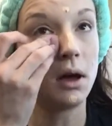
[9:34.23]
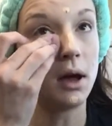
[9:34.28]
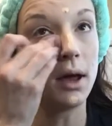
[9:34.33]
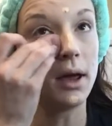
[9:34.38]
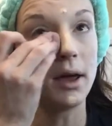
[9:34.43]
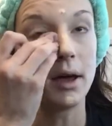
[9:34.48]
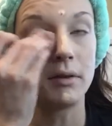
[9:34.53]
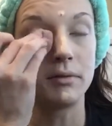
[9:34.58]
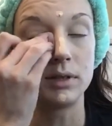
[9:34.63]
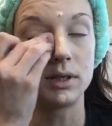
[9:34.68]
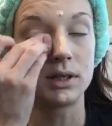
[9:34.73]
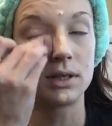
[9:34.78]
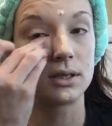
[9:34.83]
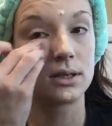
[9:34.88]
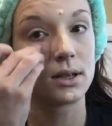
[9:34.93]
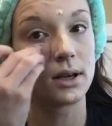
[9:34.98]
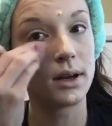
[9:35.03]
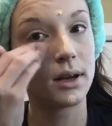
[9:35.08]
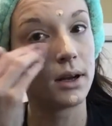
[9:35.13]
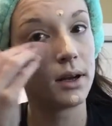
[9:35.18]
I haven't
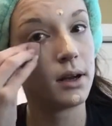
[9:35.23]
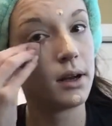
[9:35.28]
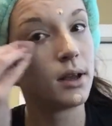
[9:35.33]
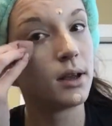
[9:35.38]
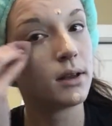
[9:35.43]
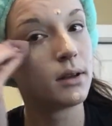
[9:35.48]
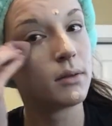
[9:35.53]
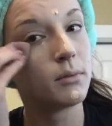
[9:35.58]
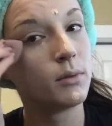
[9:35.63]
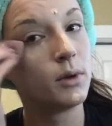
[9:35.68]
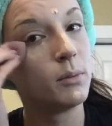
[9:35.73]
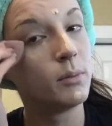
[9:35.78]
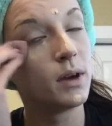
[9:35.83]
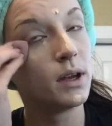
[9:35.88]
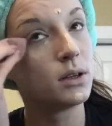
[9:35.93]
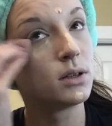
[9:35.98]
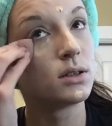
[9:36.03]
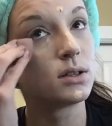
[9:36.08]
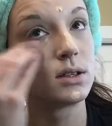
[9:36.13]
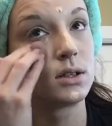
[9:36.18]
decided. We
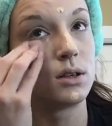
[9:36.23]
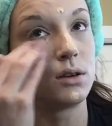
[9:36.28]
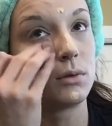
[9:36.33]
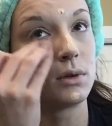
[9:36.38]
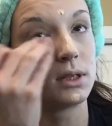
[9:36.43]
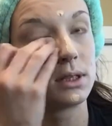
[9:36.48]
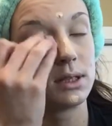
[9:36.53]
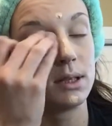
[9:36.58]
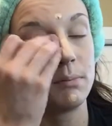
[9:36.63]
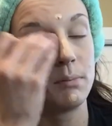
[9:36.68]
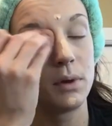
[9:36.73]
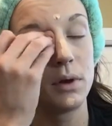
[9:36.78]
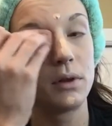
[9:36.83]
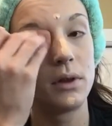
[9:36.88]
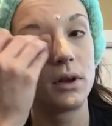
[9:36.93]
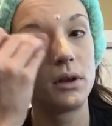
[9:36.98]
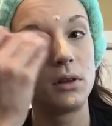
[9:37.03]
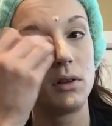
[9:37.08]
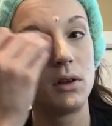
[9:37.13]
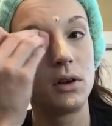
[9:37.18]
might just do a simple
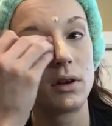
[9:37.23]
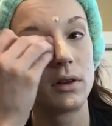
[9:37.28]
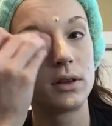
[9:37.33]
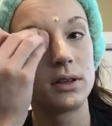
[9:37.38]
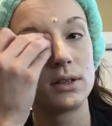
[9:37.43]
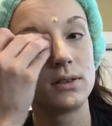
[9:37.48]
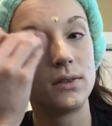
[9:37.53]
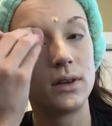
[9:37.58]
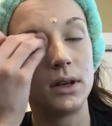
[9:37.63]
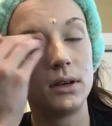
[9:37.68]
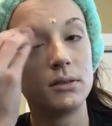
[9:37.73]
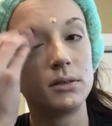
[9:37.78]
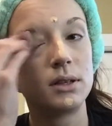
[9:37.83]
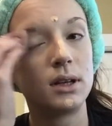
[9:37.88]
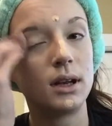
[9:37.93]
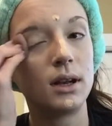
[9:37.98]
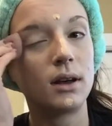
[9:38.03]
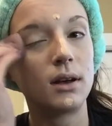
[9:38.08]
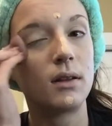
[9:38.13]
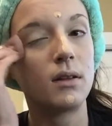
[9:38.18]
little look. This video is
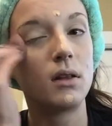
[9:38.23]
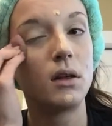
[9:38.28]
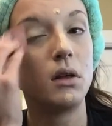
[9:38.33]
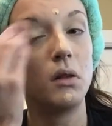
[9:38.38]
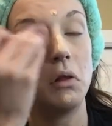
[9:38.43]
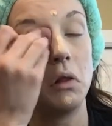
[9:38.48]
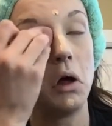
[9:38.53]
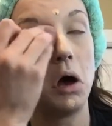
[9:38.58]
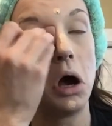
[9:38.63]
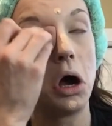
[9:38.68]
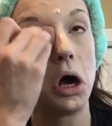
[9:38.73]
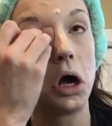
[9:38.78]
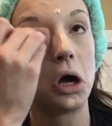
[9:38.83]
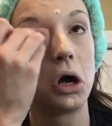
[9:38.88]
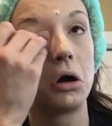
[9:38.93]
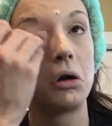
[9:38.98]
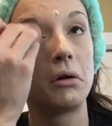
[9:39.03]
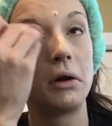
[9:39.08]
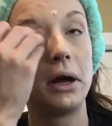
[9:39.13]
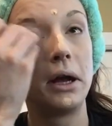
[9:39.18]
getting a little long
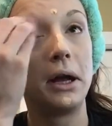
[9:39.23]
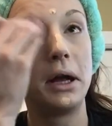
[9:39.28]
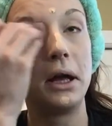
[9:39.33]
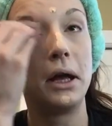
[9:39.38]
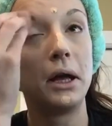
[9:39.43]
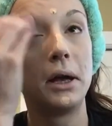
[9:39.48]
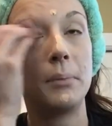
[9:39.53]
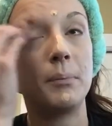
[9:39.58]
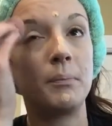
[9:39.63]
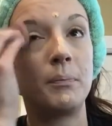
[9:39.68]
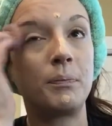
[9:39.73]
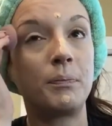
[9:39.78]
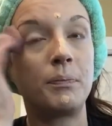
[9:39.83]
already.